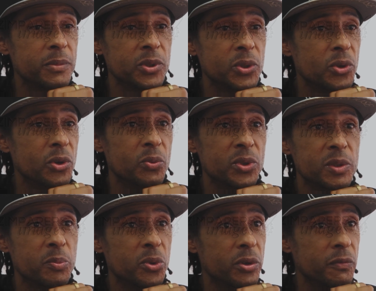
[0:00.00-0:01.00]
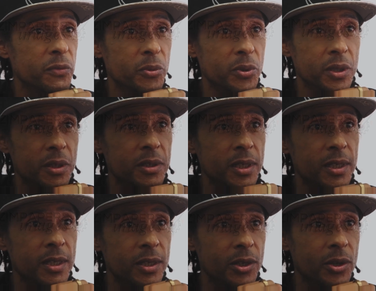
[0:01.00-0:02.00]
you know, was born for real.
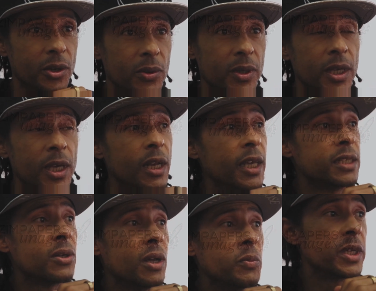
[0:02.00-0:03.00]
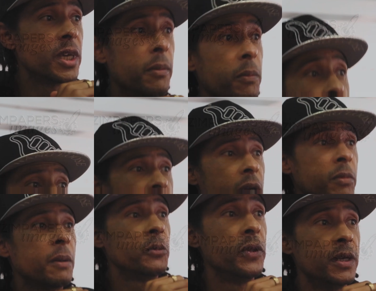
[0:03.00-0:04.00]
You know. Later on, we came
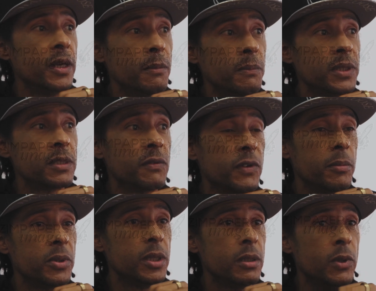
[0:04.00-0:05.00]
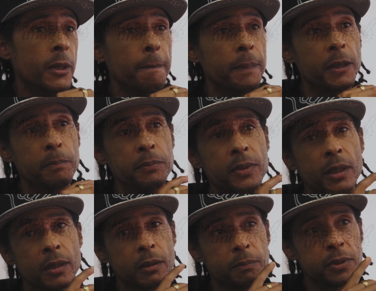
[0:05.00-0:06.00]
up with the name Piece of Ebony.
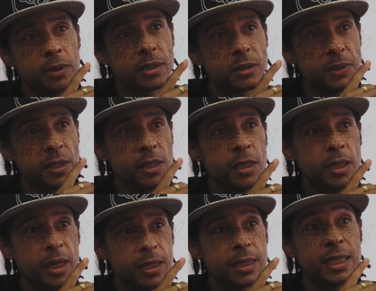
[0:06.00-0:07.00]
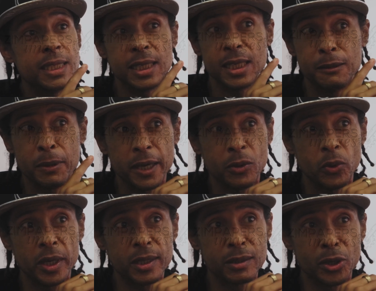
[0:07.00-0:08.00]
It's P-E-A-C-E, by the
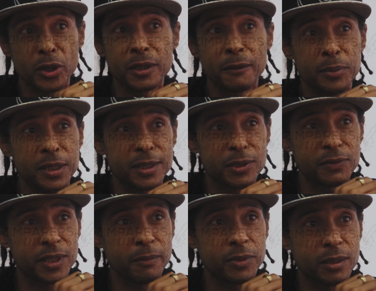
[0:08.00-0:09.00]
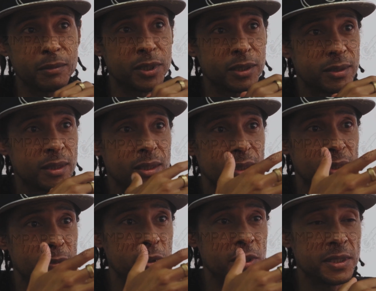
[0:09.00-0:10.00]
way, not a piece of something, but
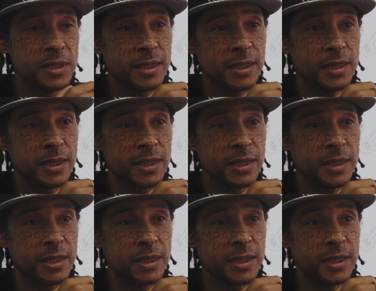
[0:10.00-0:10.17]
peace